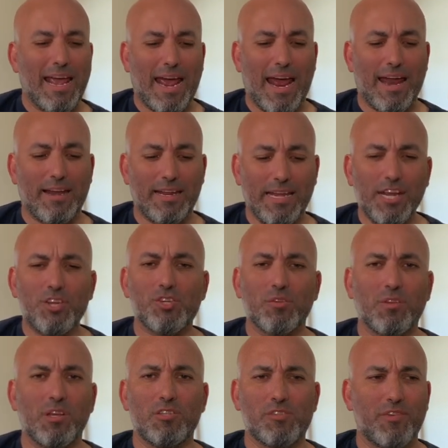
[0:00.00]
And each of
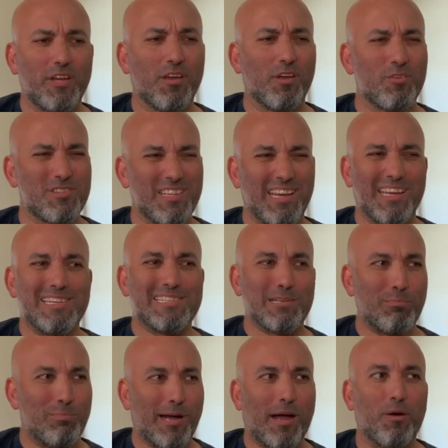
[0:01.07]
these videos is
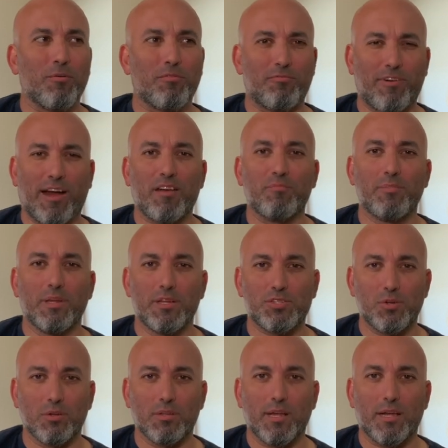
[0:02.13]
about 5 minutes
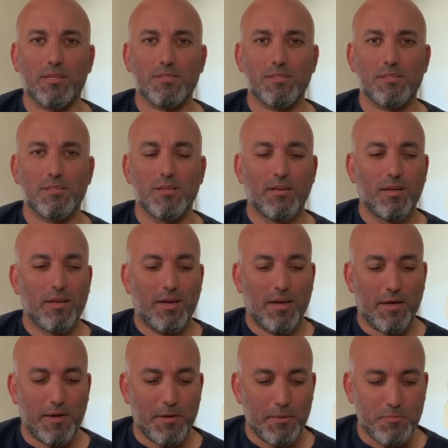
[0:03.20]
or less.
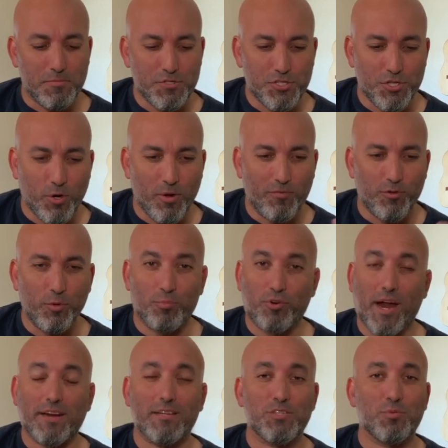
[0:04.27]
So if you
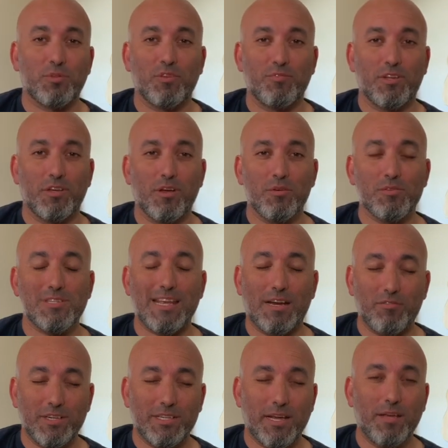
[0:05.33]
practice with the videos
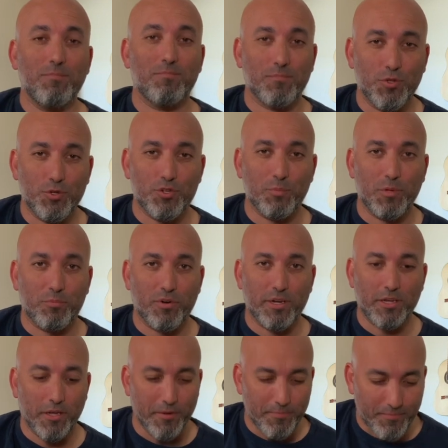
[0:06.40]
every day, you should be pretty
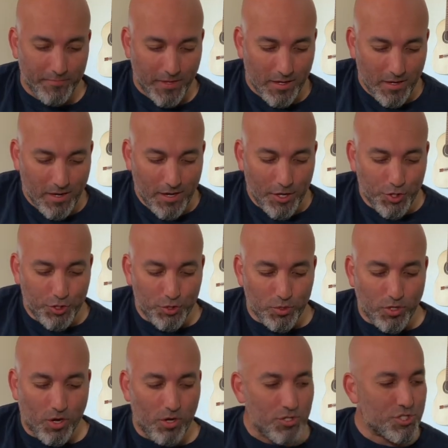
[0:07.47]
good.
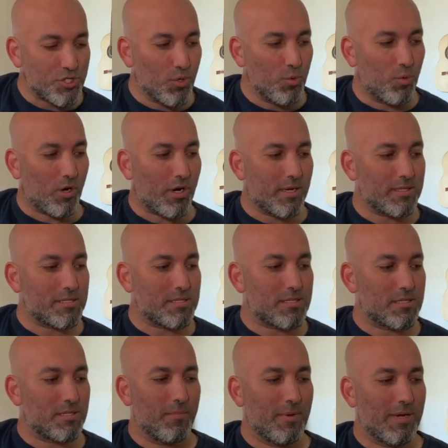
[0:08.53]
You'll also
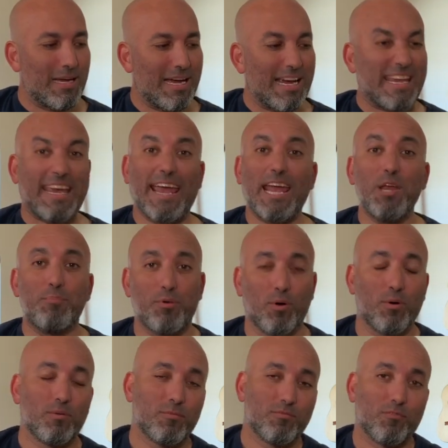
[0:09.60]
want a
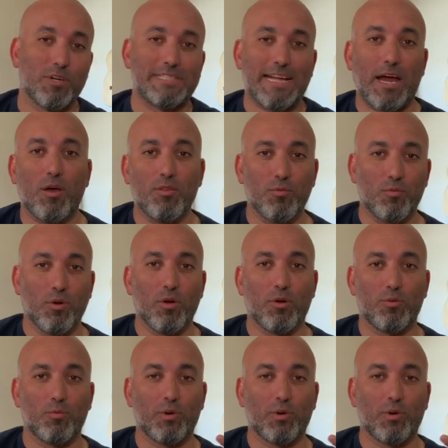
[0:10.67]
capo for down the road.